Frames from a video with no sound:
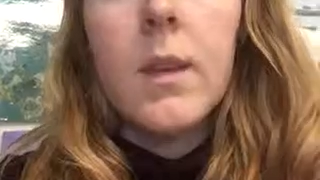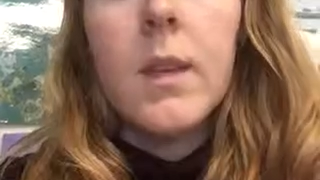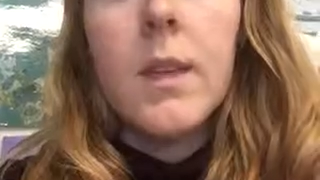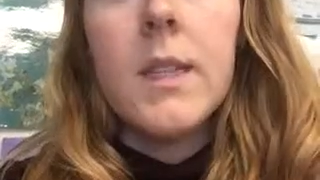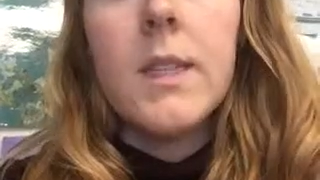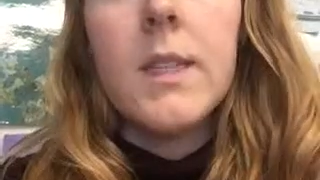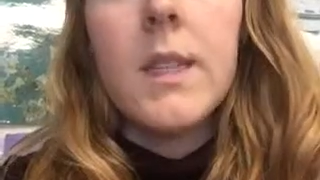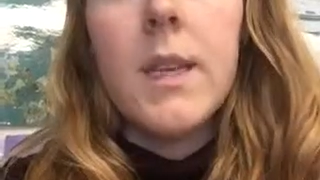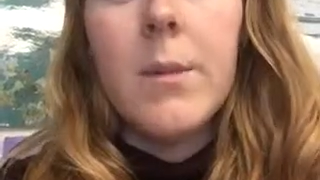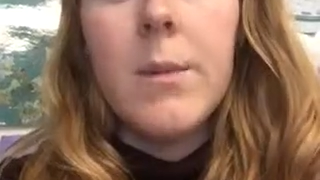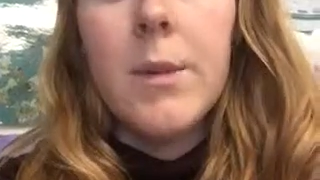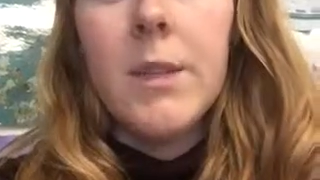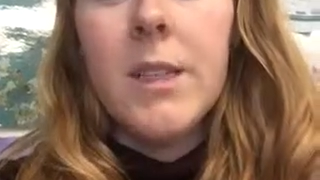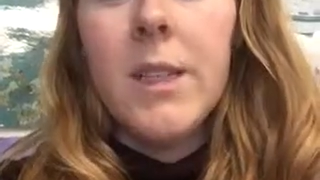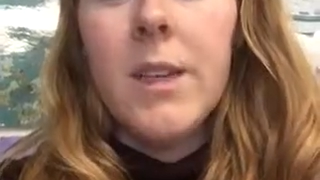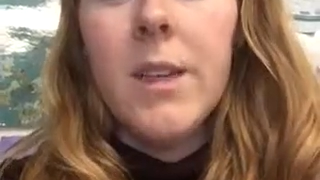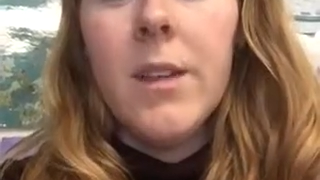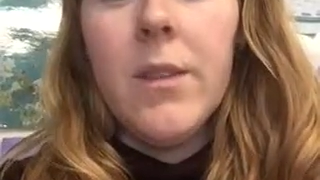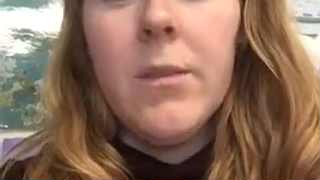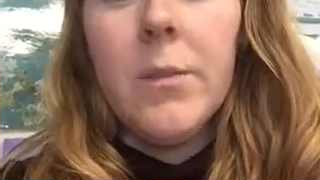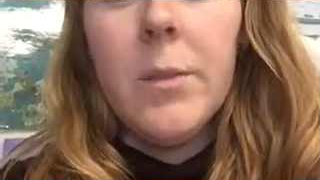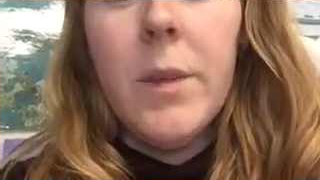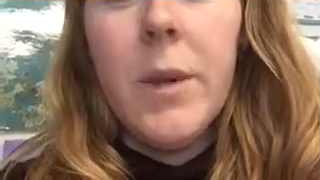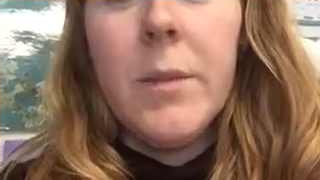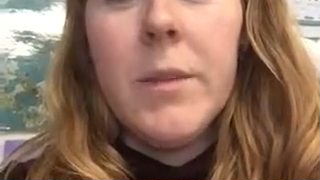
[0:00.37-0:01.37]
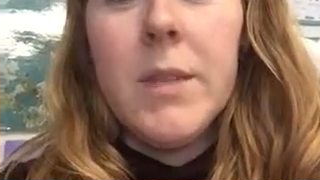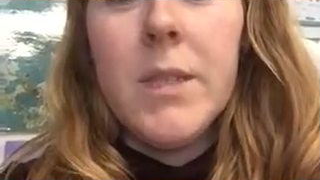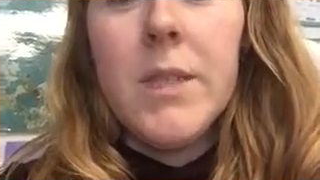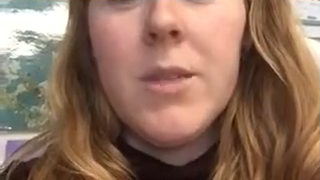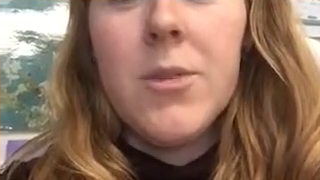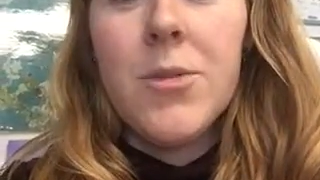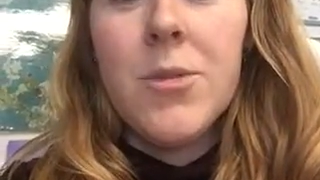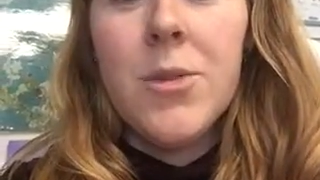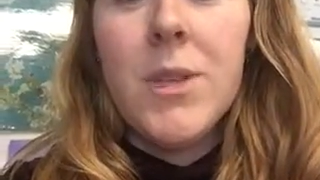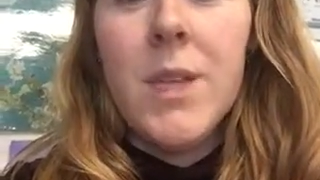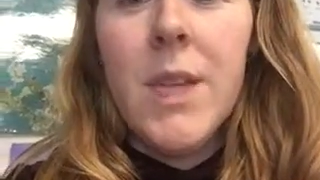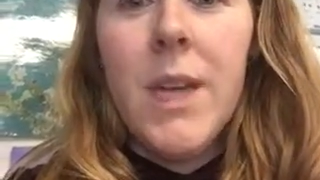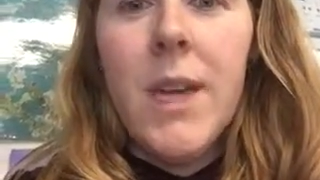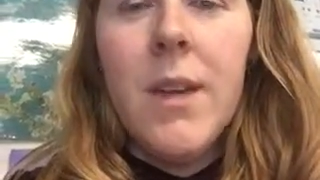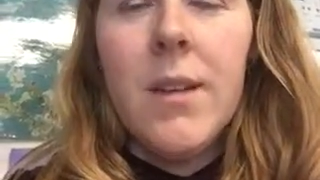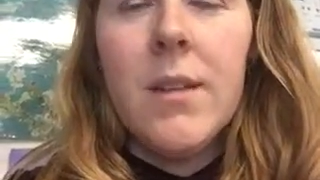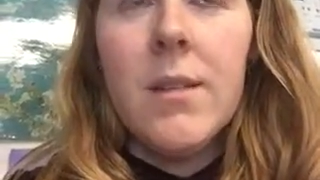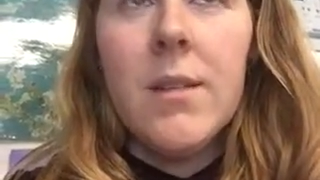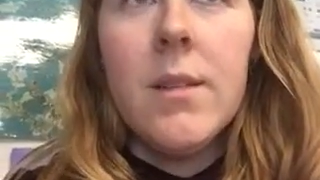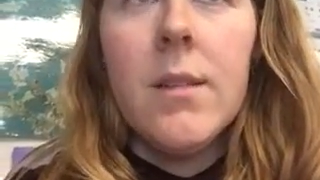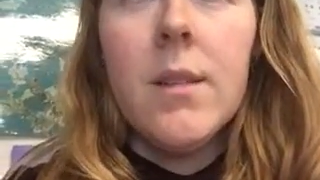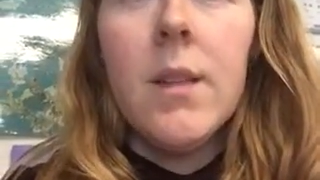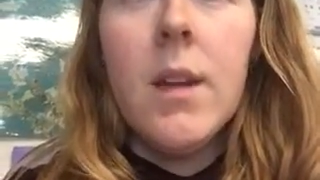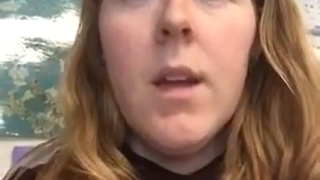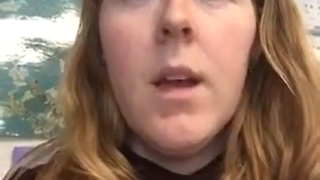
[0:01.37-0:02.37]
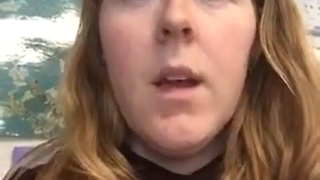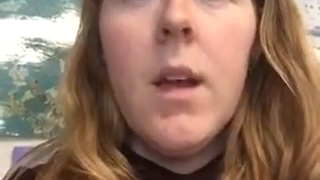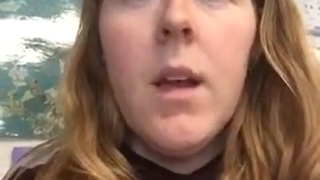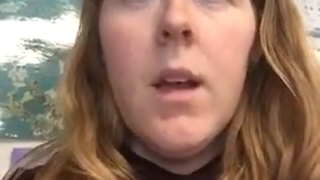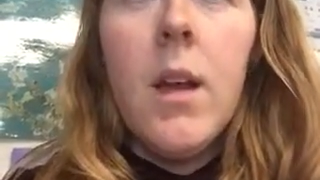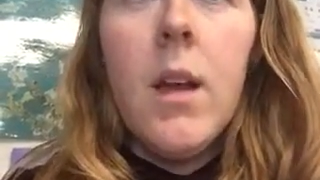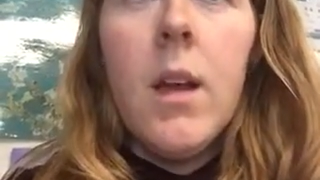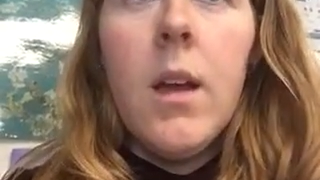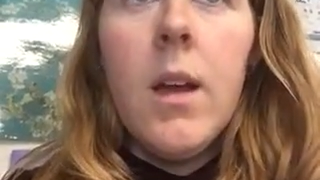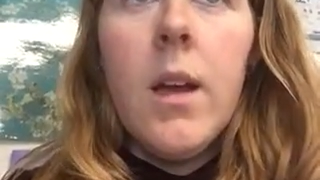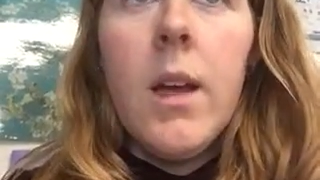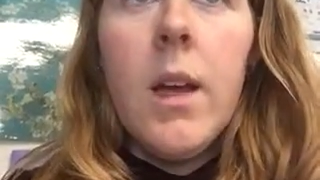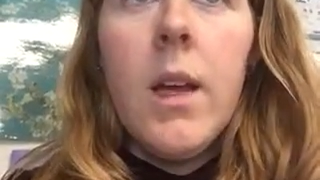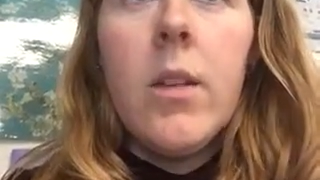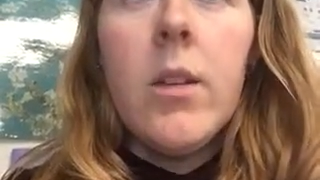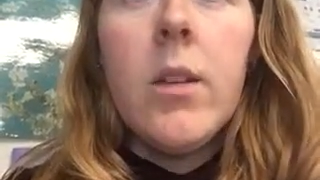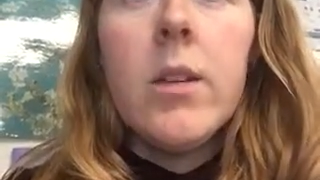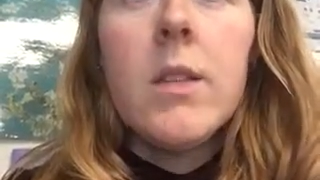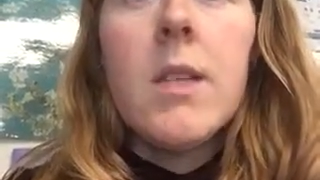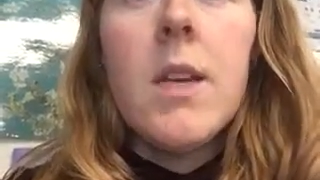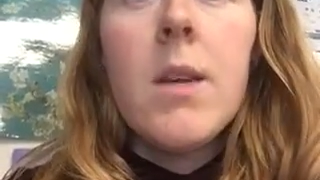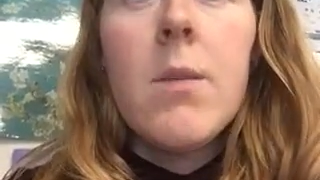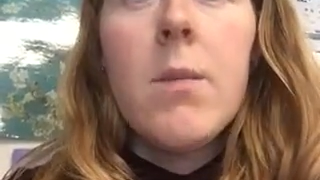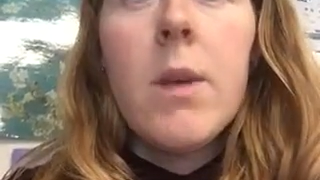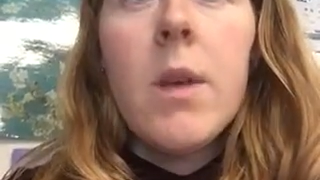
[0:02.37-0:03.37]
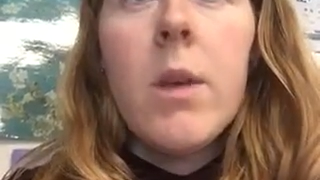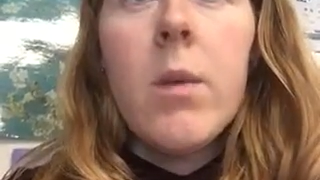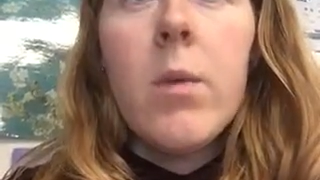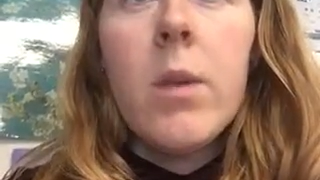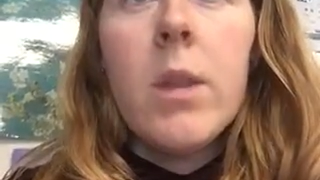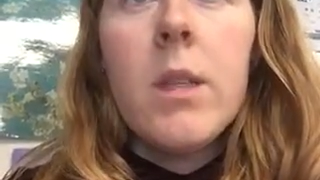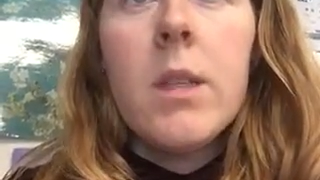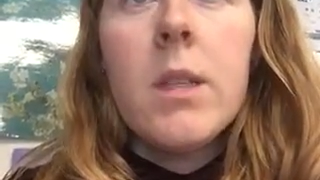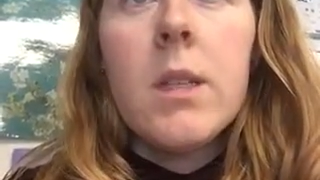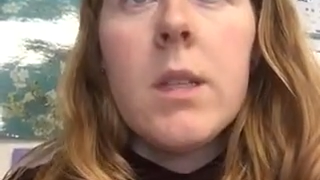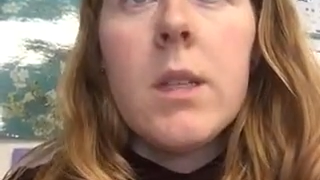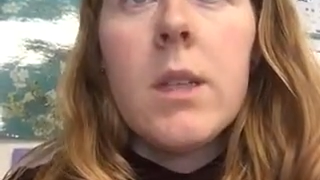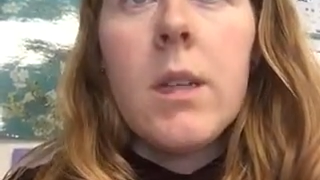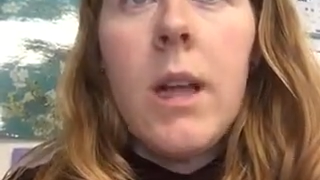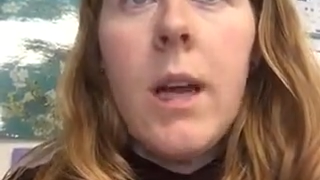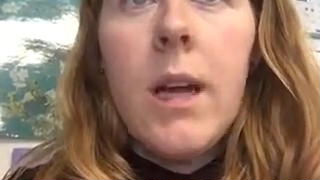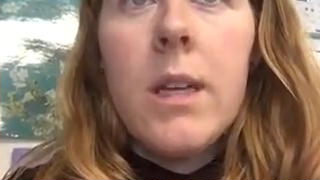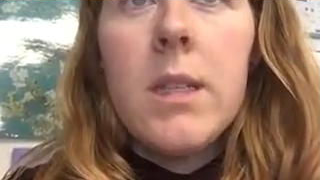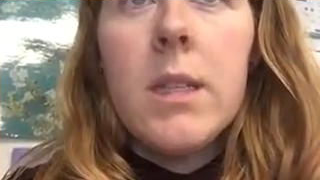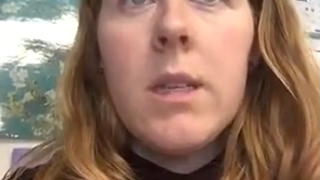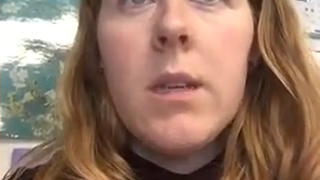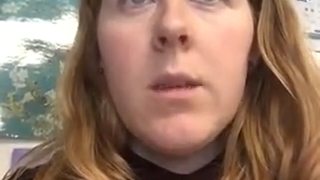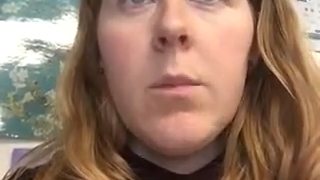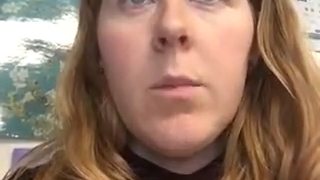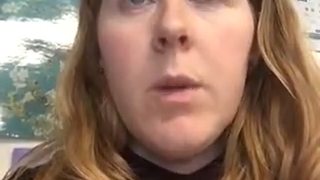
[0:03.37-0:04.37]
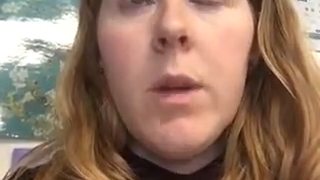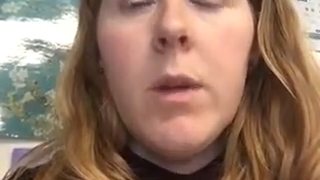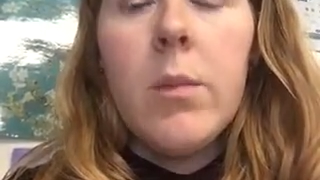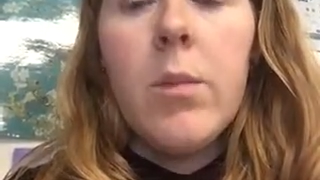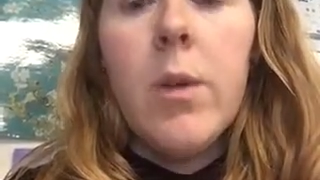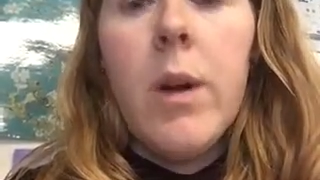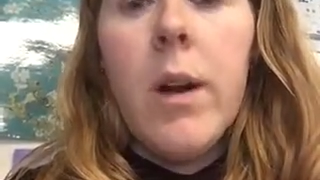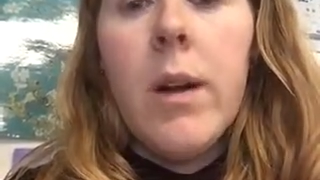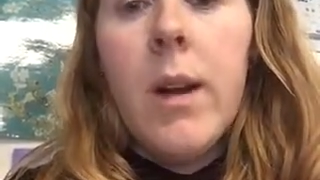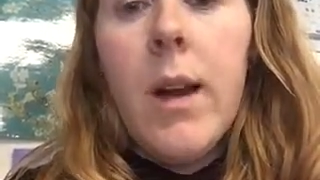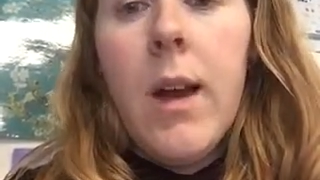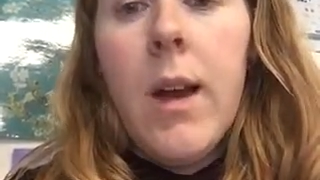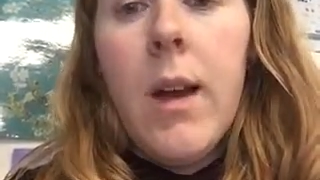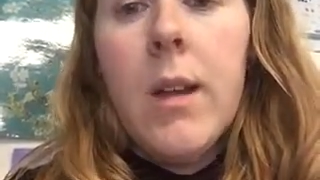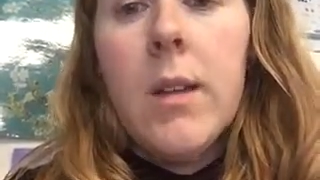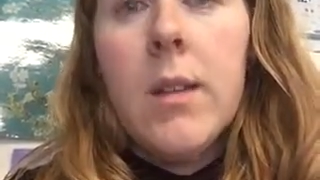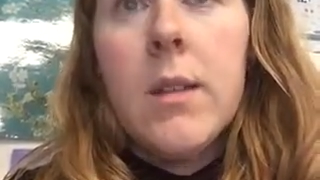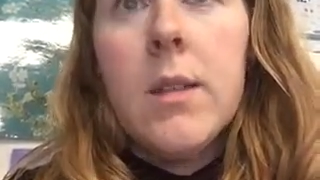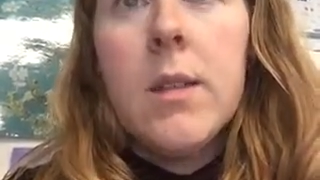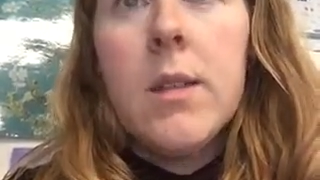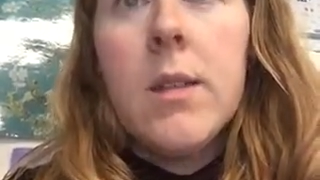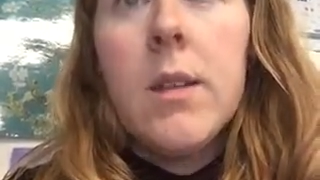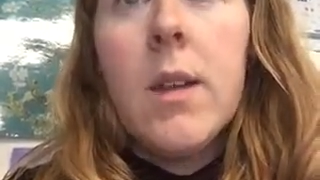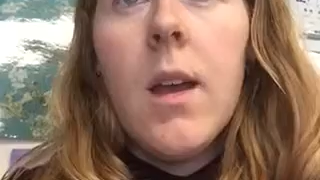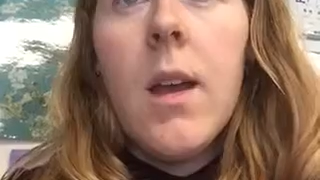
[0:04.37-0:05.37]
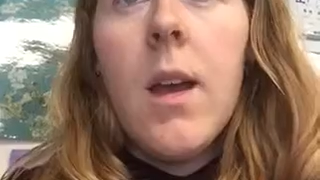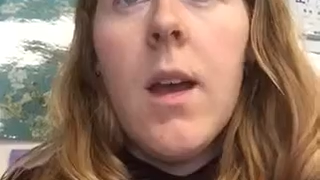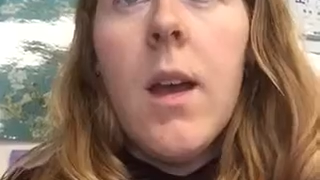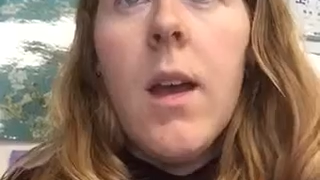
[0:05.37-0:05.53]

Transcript: This I Believe by Mrs. Rutan. He looked at me with his classic big brown eyes.